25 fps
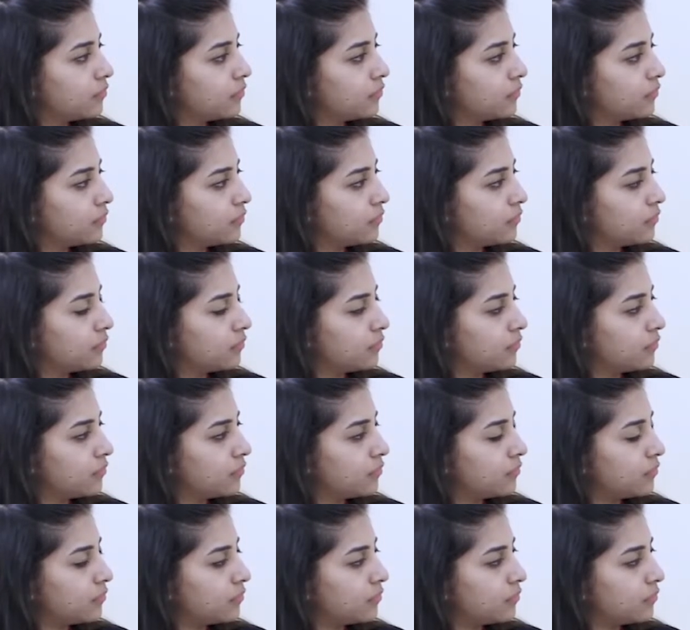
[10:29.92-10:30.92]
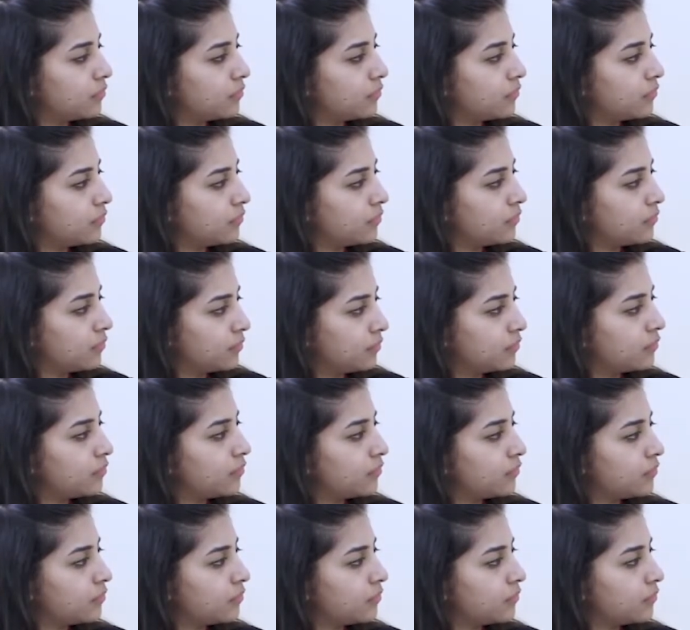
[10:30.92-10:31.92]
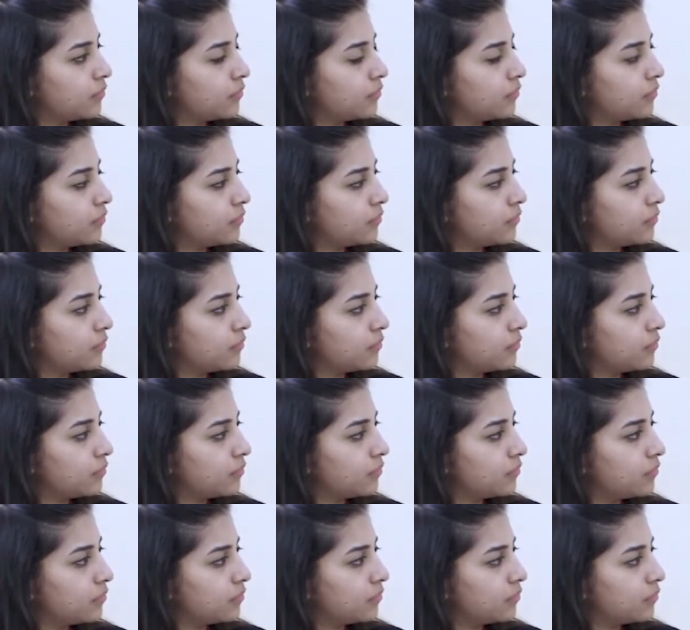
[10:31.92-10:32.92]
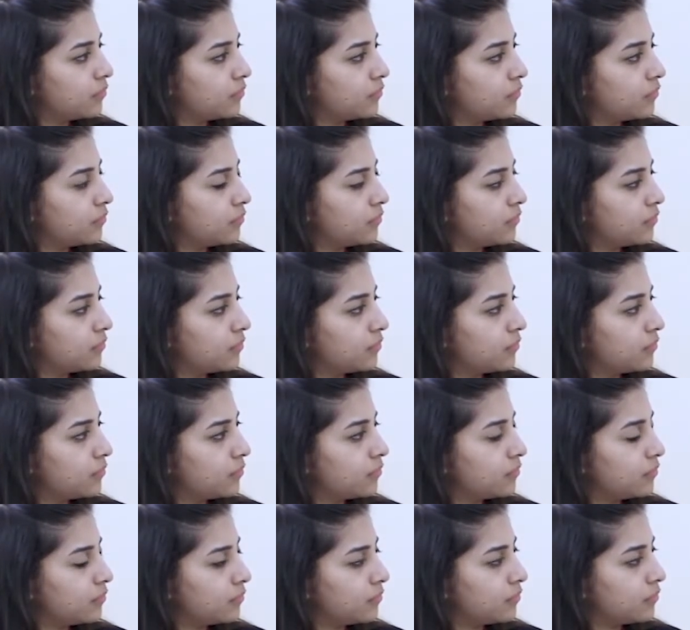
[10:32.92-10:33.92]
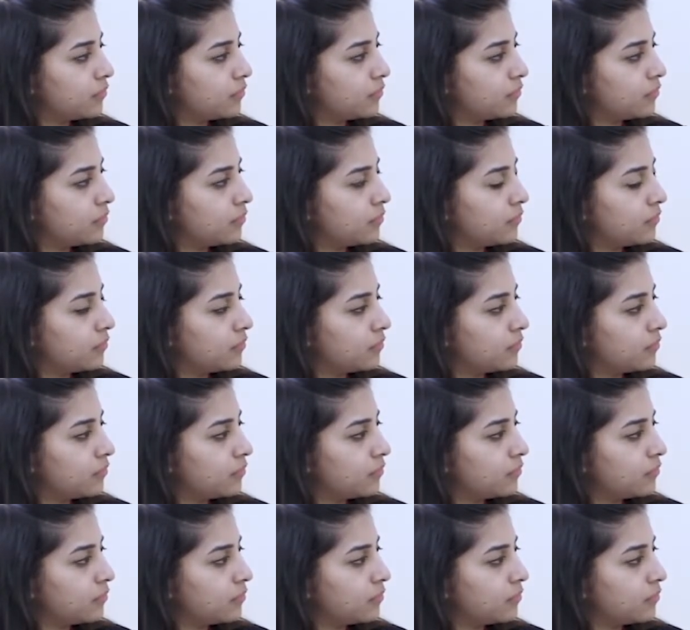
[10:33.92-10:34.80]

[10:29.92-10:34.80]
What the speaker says: No words are spoken by the person on screen.